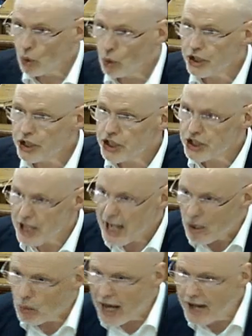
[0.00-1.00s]
to stay
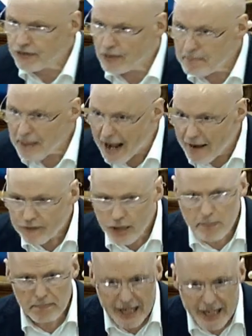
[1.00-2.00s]
away from ever
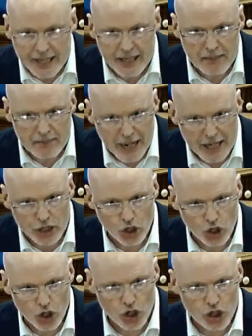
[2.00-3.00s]
beating my
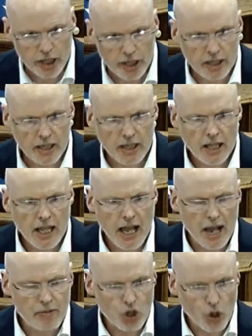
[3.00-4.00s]
dog. I
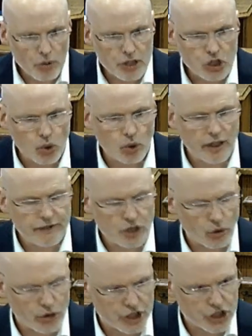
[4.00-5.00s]
was always told if you're going
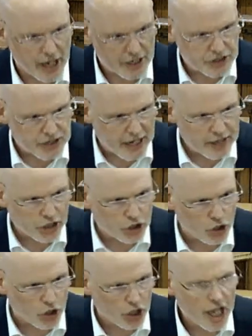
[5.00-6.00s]
to chastise a
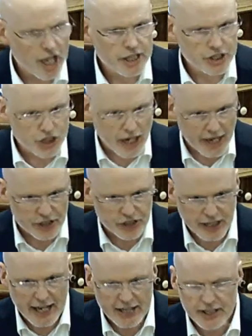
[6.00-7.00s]
dog,
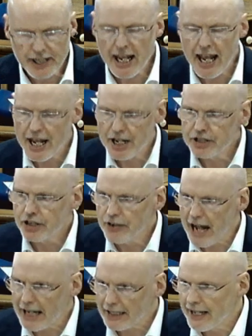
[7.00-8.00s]
chastise it
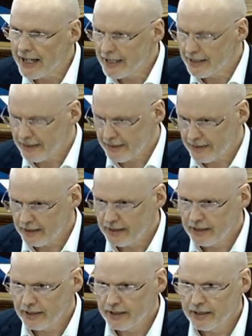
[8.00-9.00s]
indirectly,
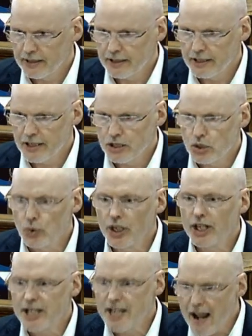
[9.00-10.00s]
so it
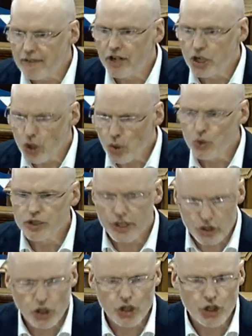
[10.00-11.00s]
never knows that
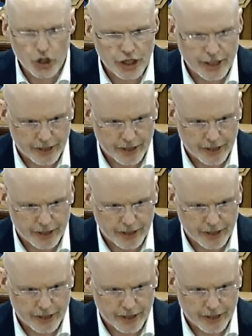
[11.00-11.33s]
you're doing it.